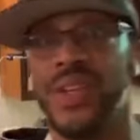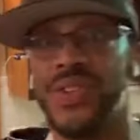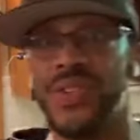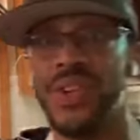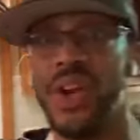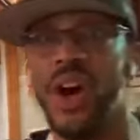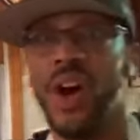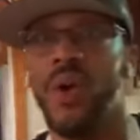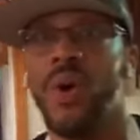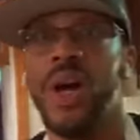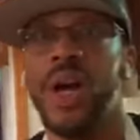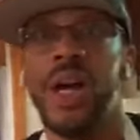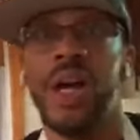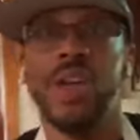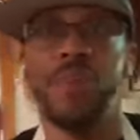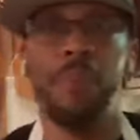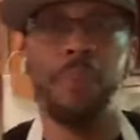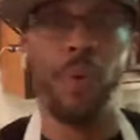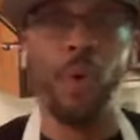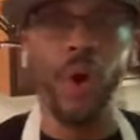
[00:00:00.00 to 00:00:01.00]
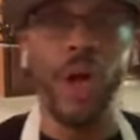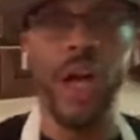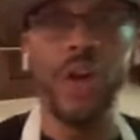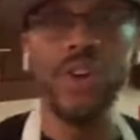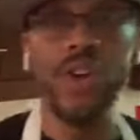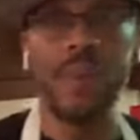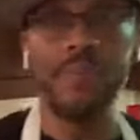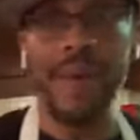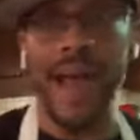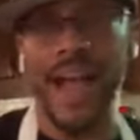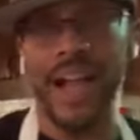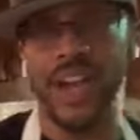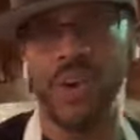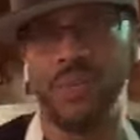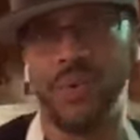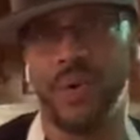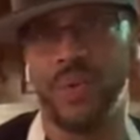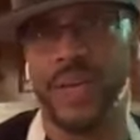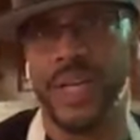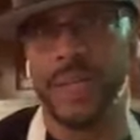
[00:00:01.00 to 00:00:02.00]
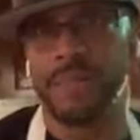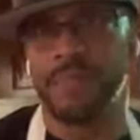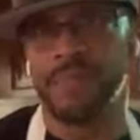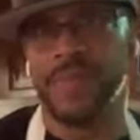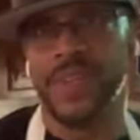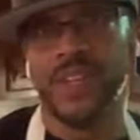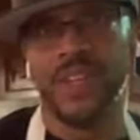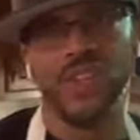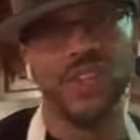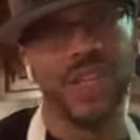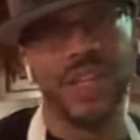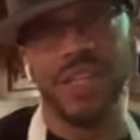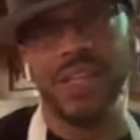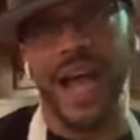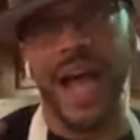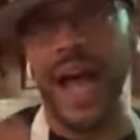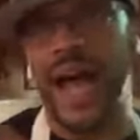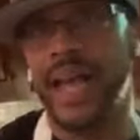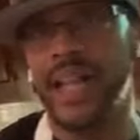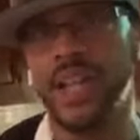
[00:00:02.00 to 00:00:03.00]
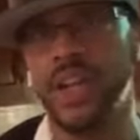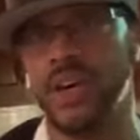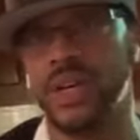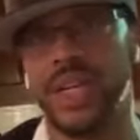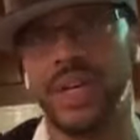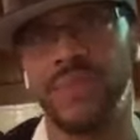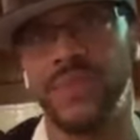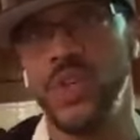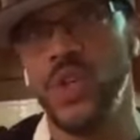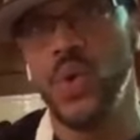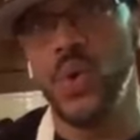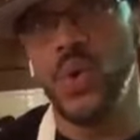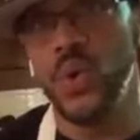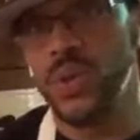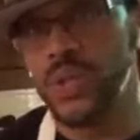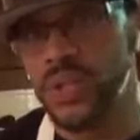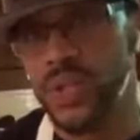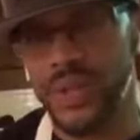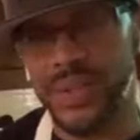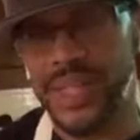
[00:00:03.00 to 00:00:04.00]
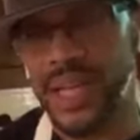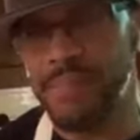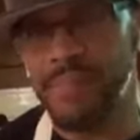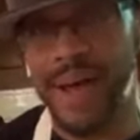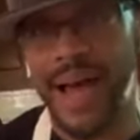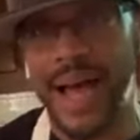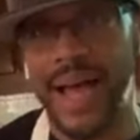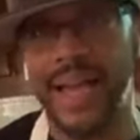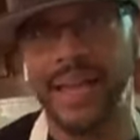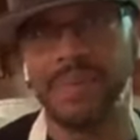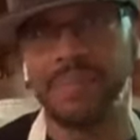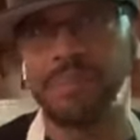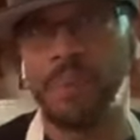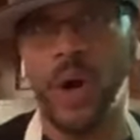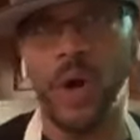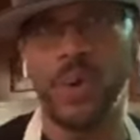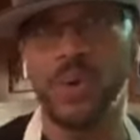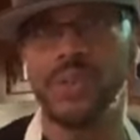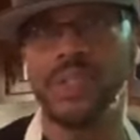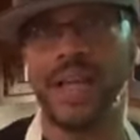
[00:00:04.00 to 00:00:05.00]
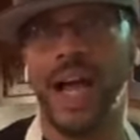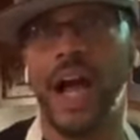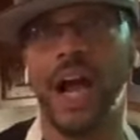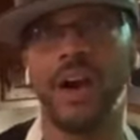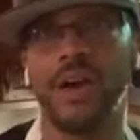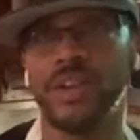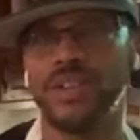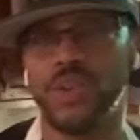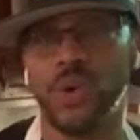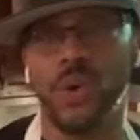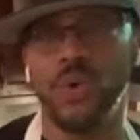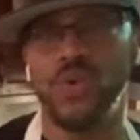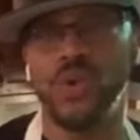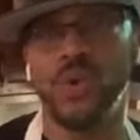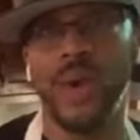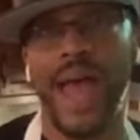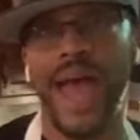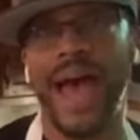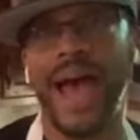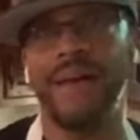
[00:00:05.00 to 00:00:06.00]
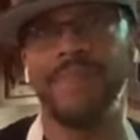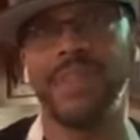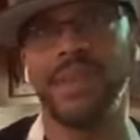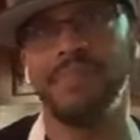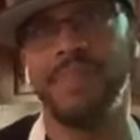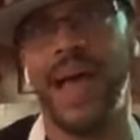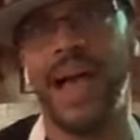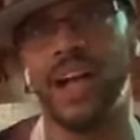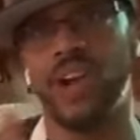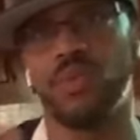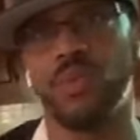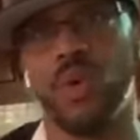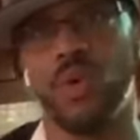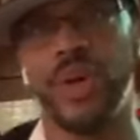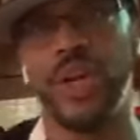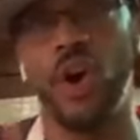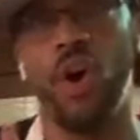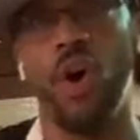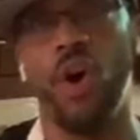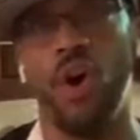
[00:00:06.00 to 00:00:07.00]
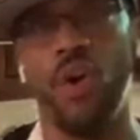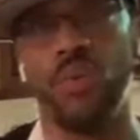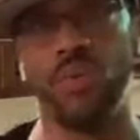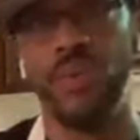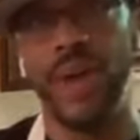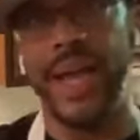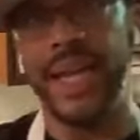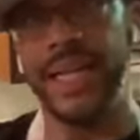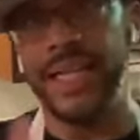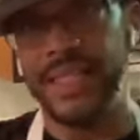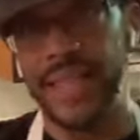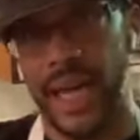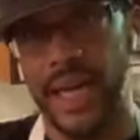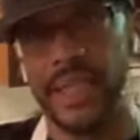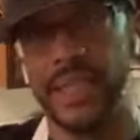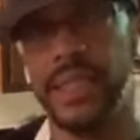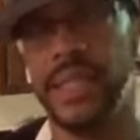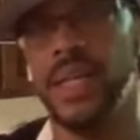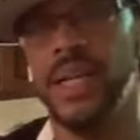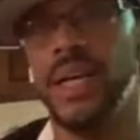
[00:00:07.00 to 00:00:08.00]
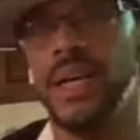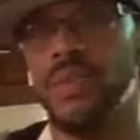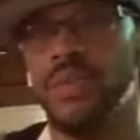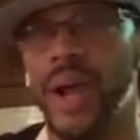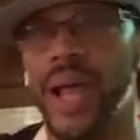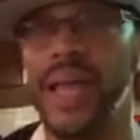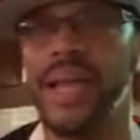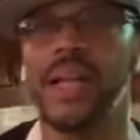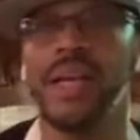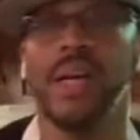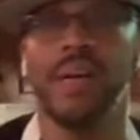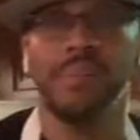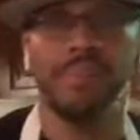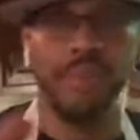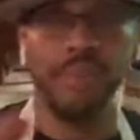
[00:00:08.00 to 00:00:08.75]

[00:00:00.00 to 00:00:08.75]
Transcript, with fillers: So, boil your macaroni. I, look, if you looked at my post, I already told you have the macaroni already done, right?